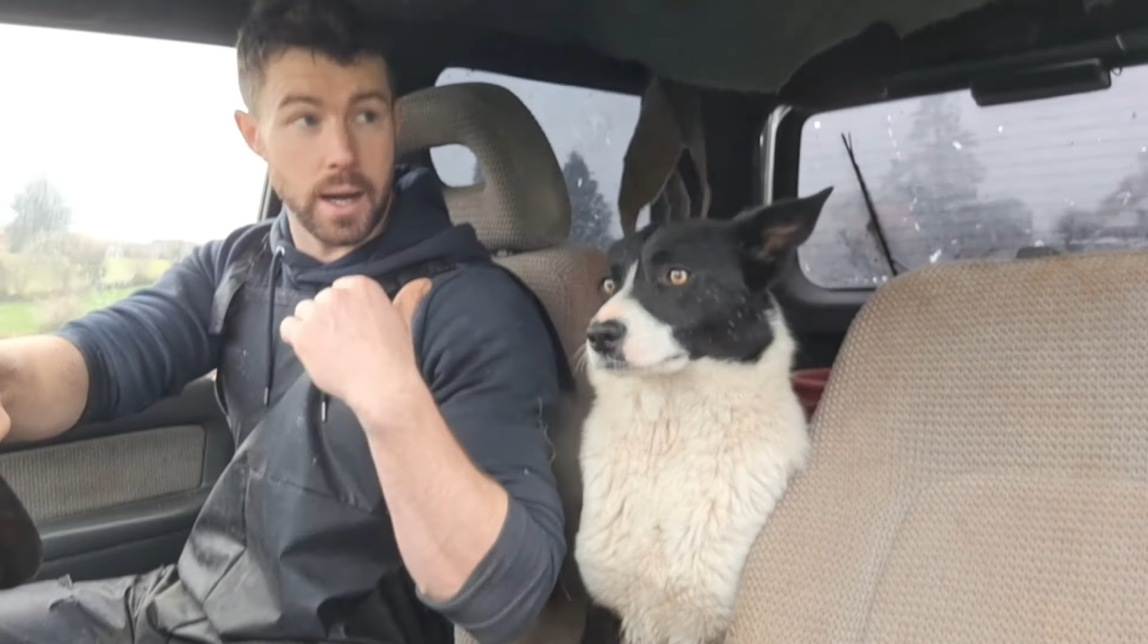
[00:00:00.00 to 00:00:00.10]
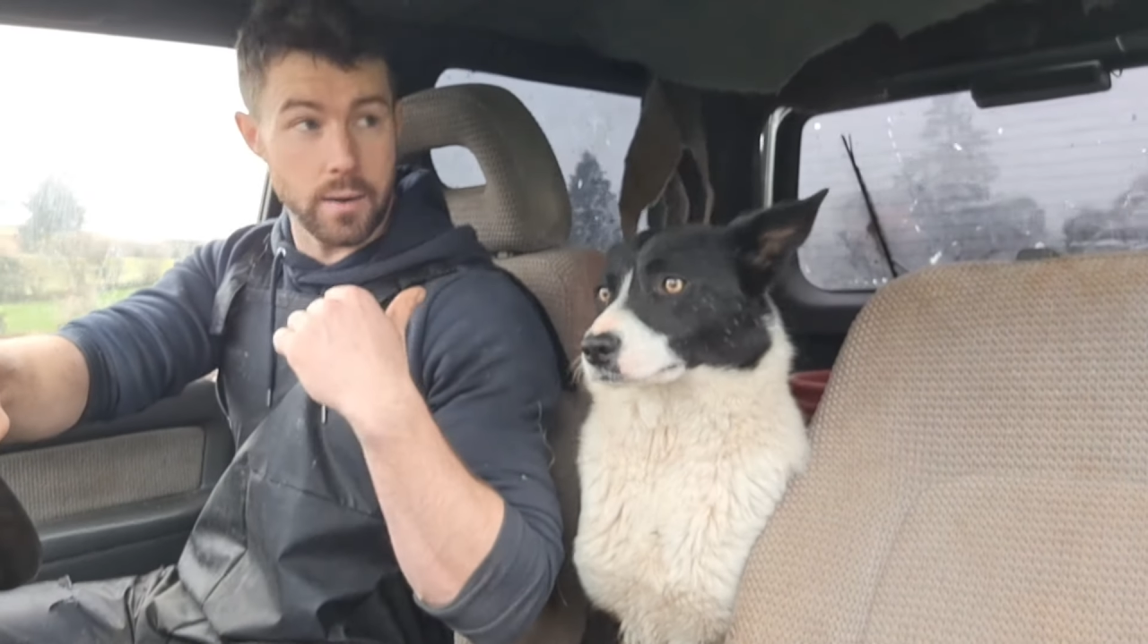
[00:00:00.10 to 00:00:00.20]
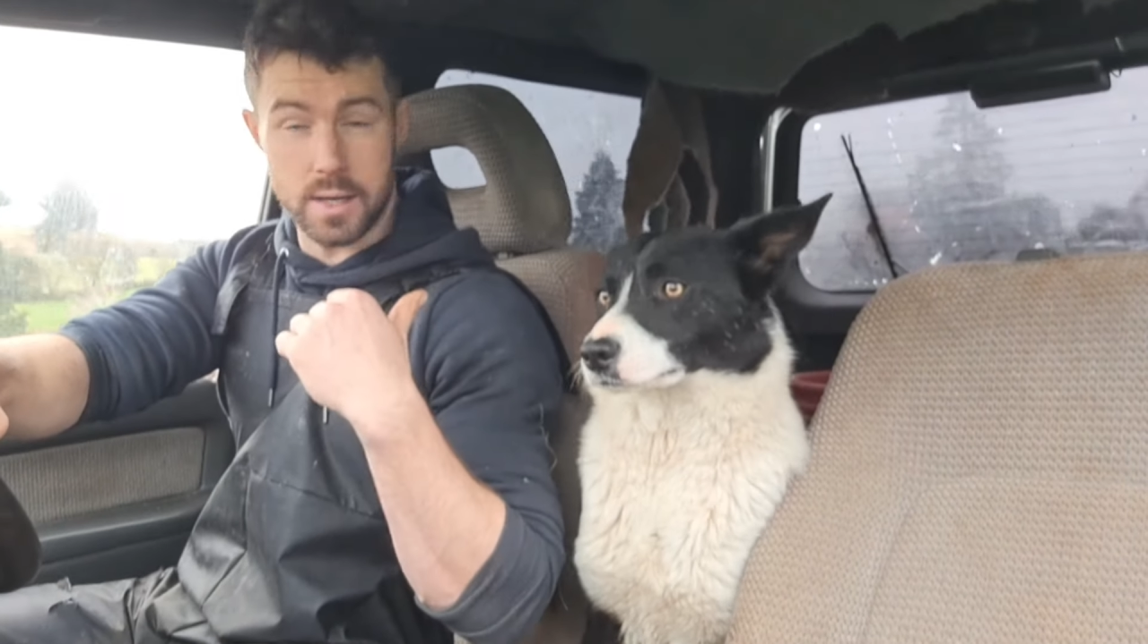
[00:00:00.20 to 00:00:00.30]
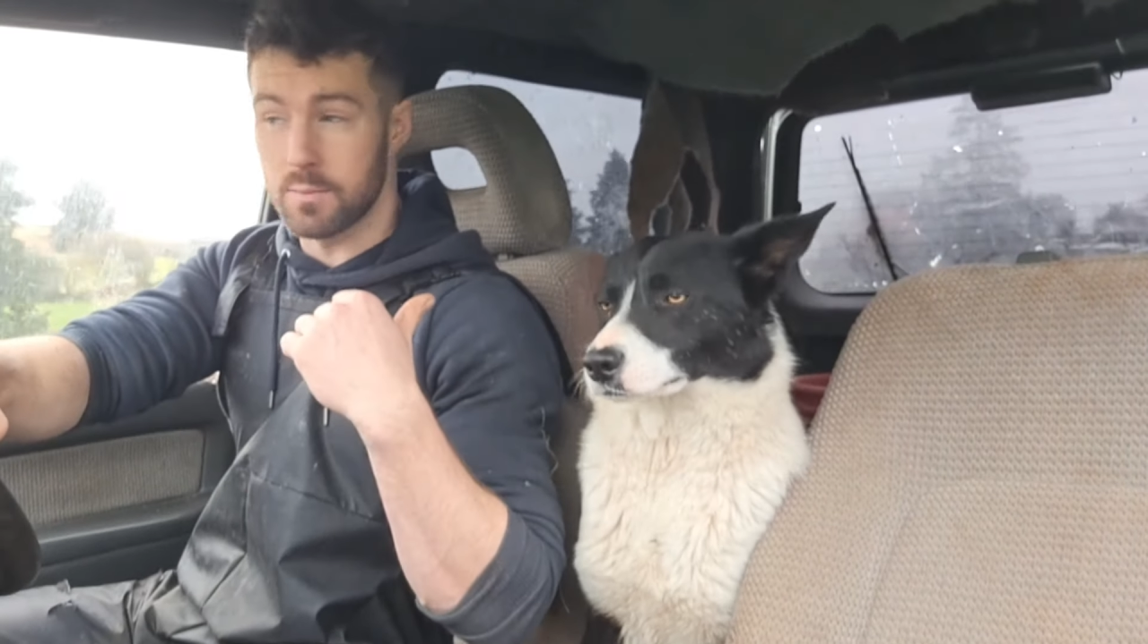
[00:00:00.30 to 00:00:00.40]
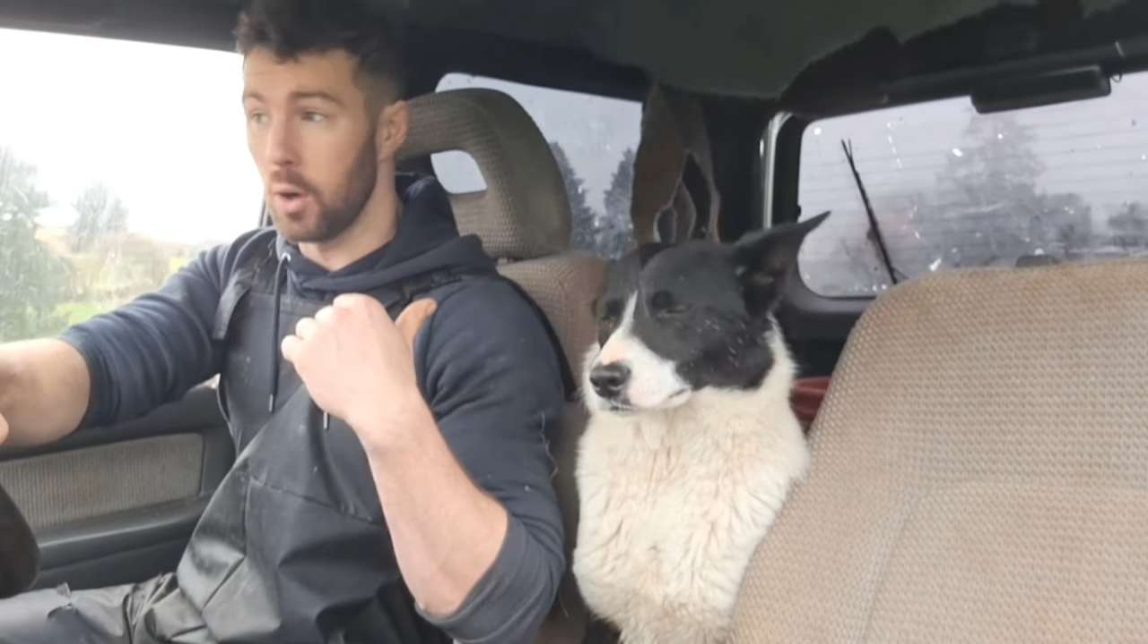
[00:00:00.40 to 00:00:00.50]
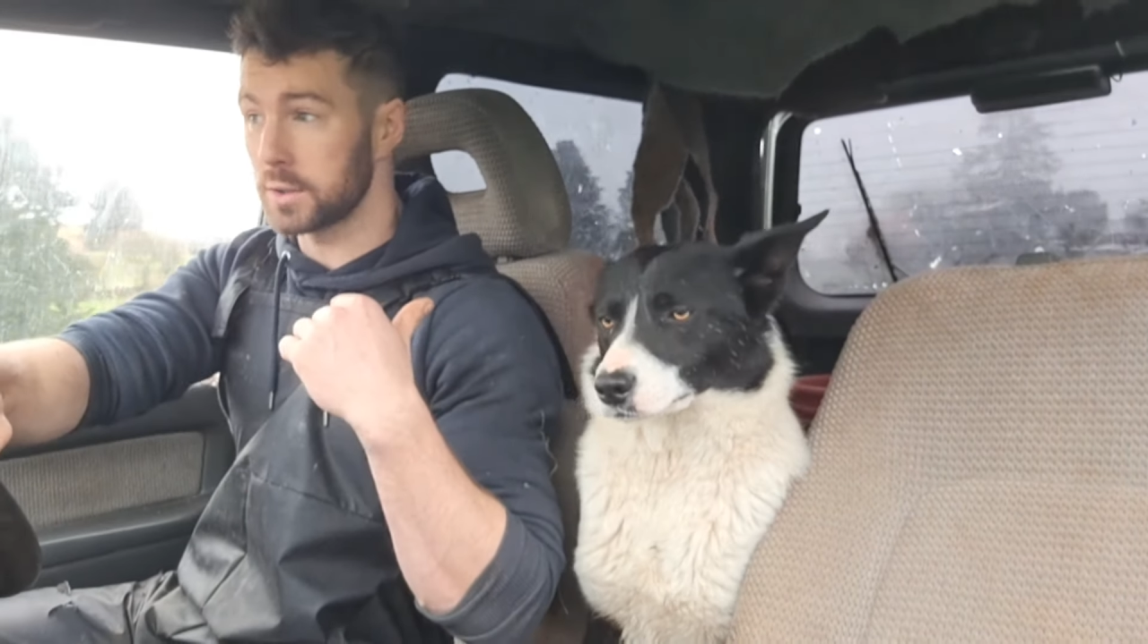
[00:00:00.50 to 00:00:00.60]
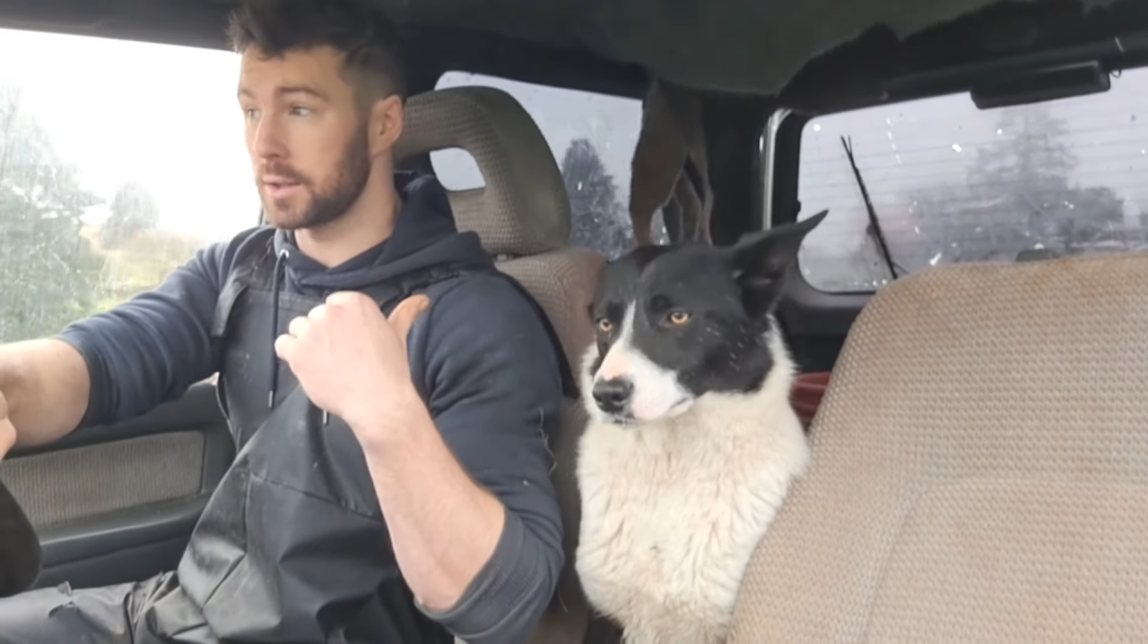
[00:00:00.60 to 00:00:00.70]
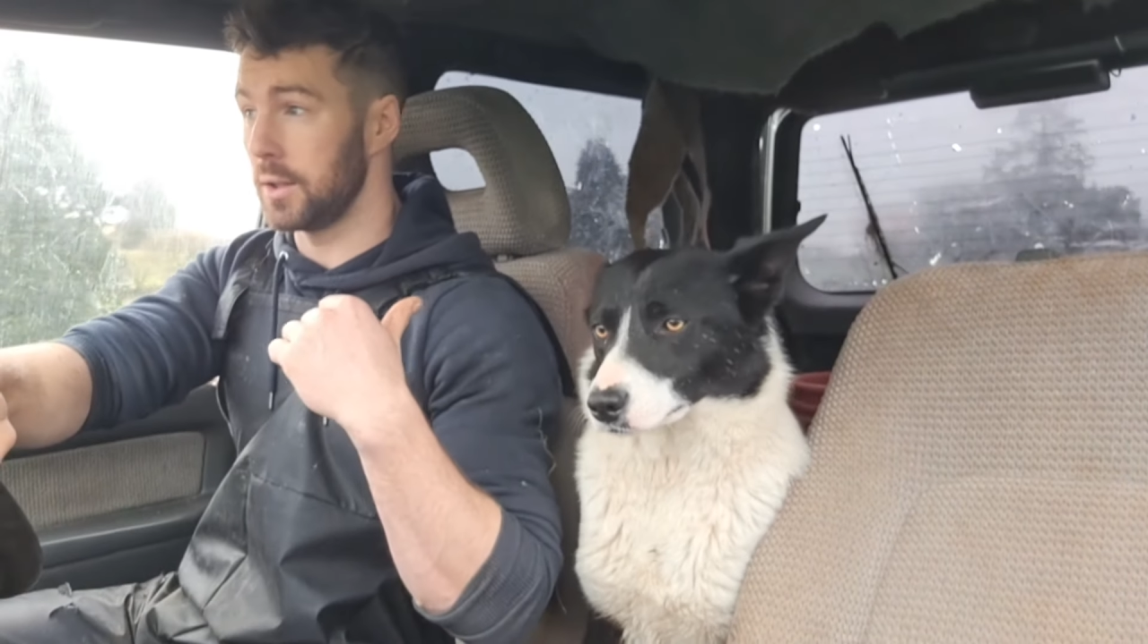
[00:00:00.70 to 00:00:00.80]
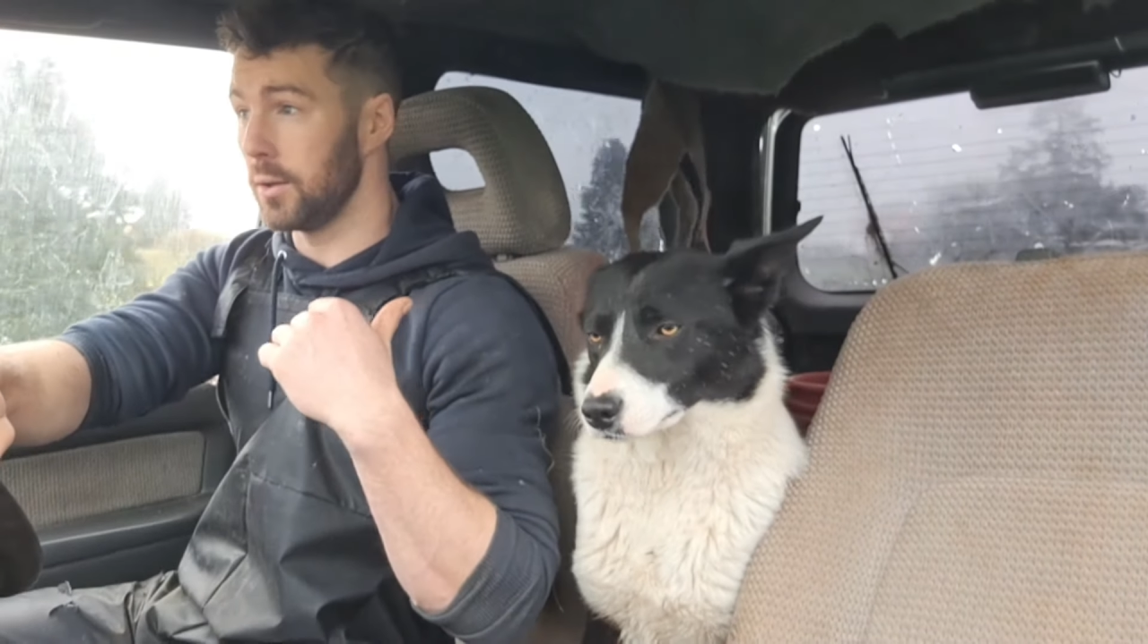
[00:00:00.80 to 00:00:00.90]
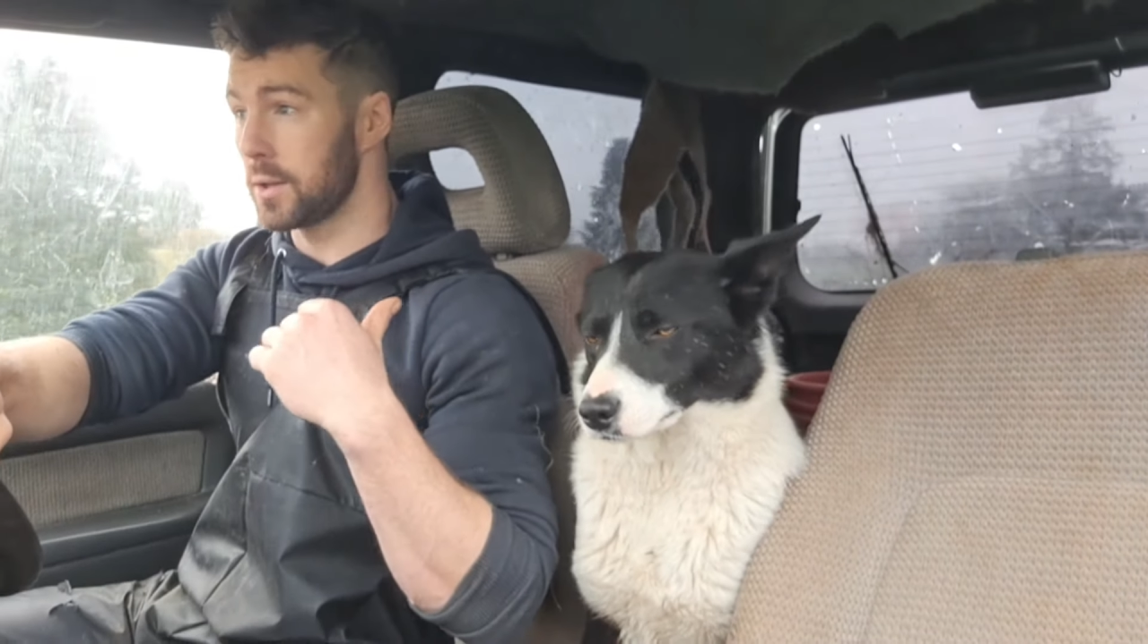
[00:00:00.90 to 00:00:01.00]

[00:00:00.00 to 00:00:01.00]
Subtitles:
carries most of the